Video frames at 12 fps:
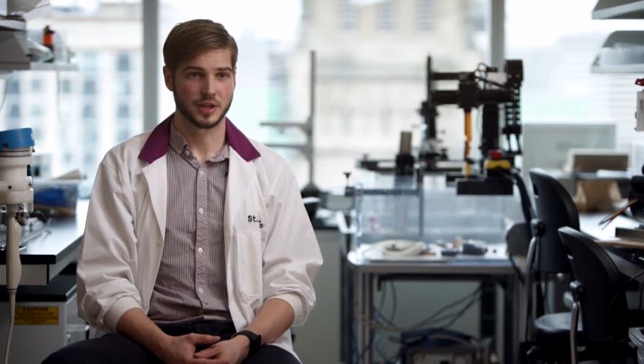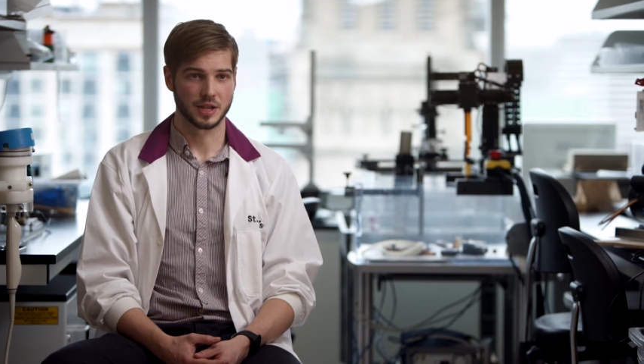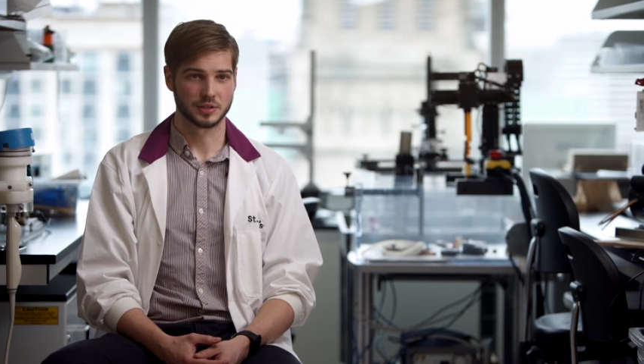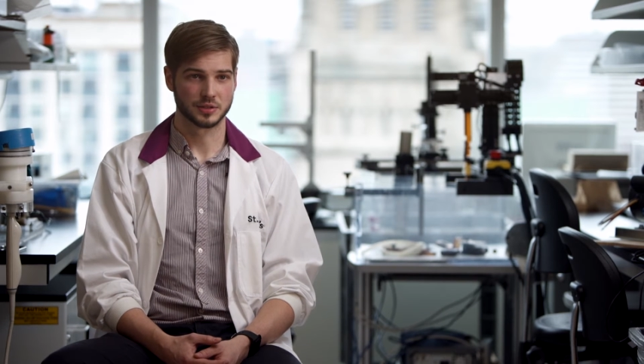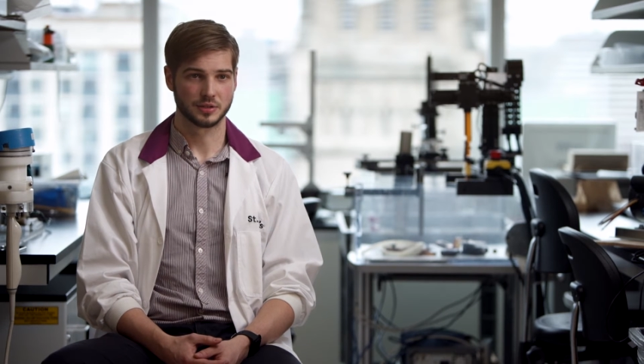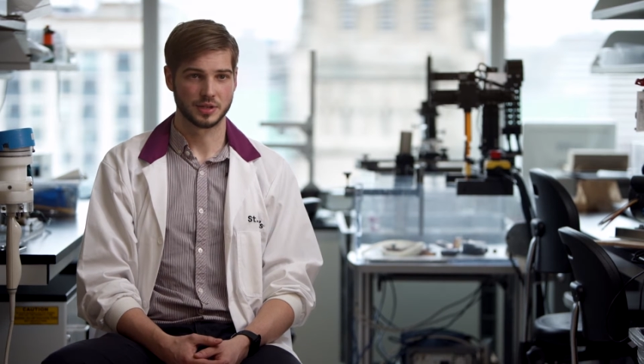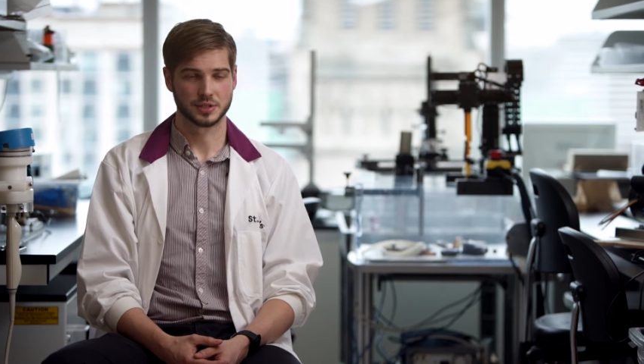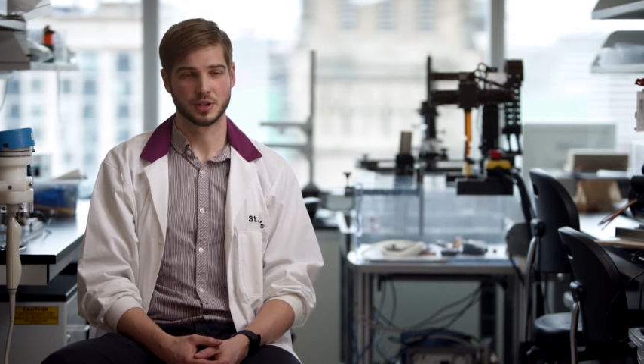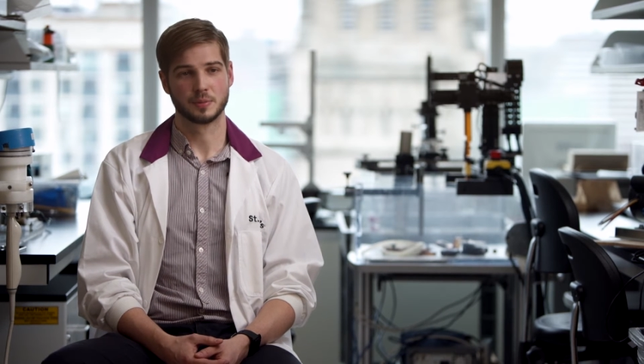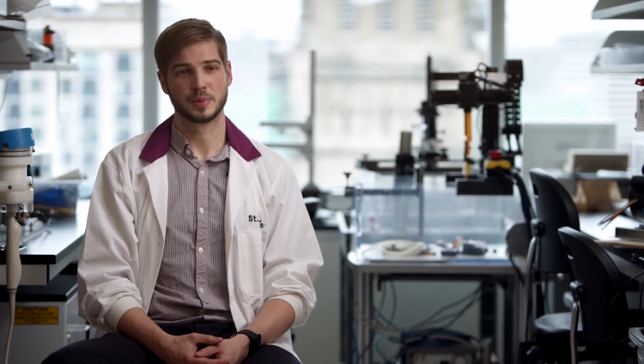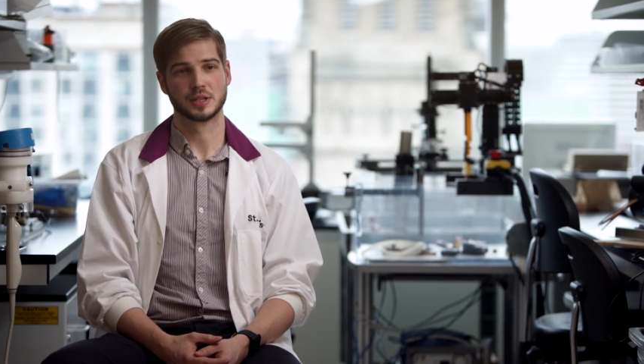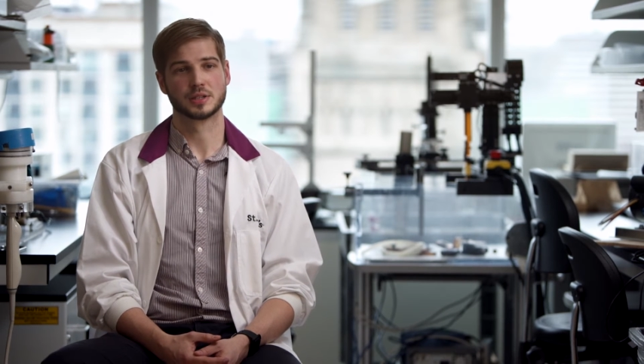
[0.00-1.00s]
cancer is
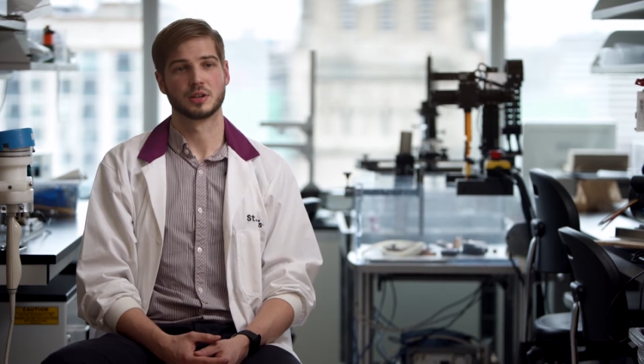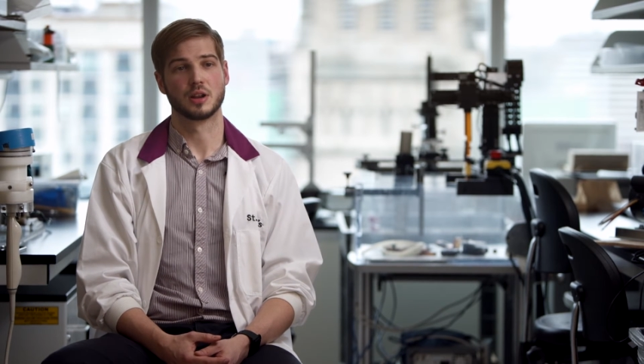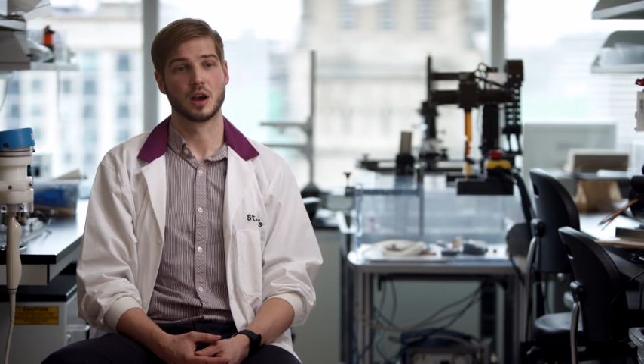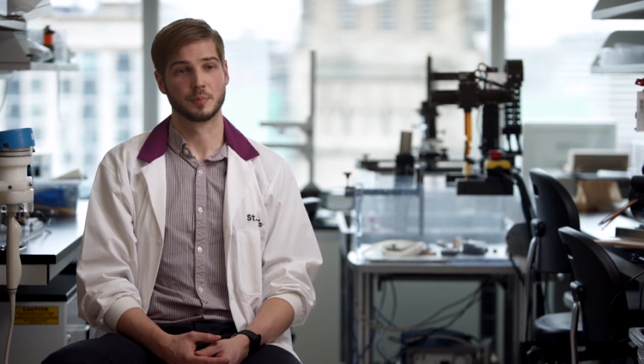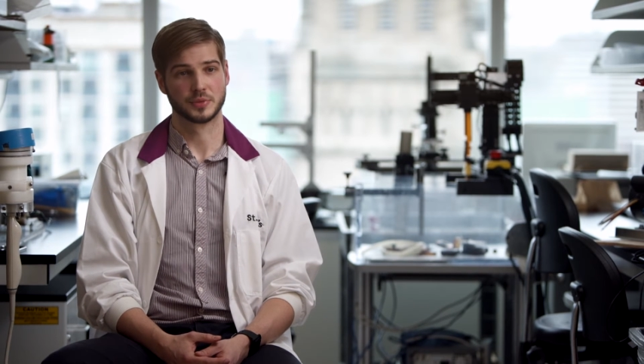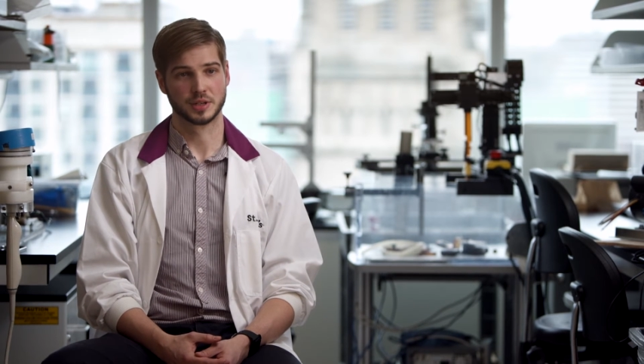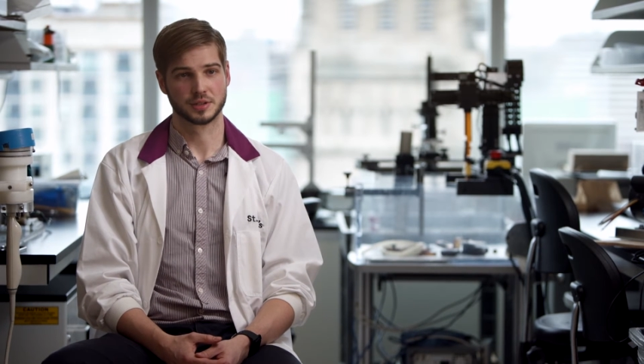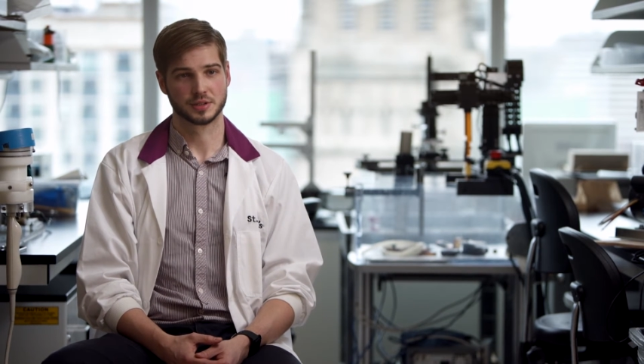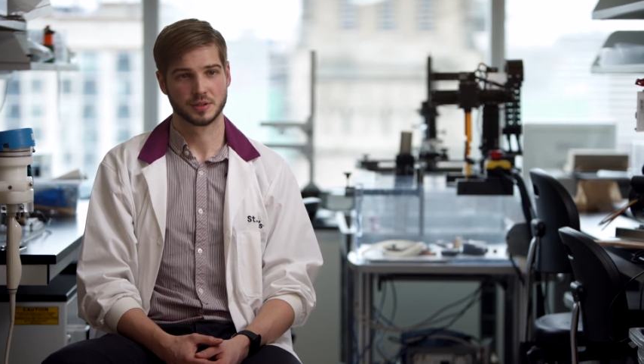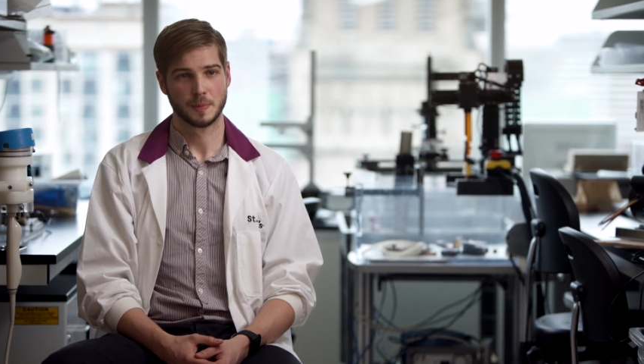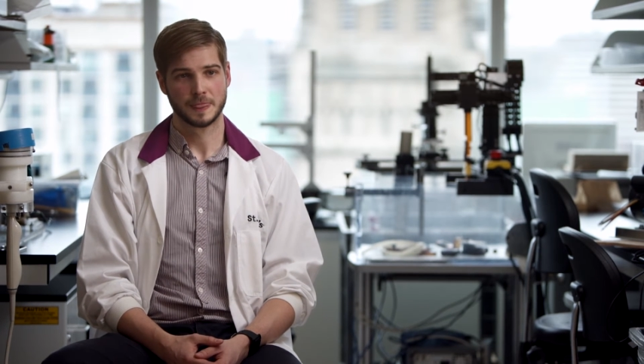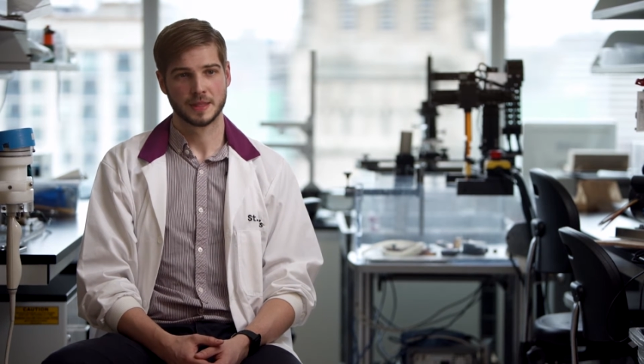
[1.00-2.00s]
all based on optics.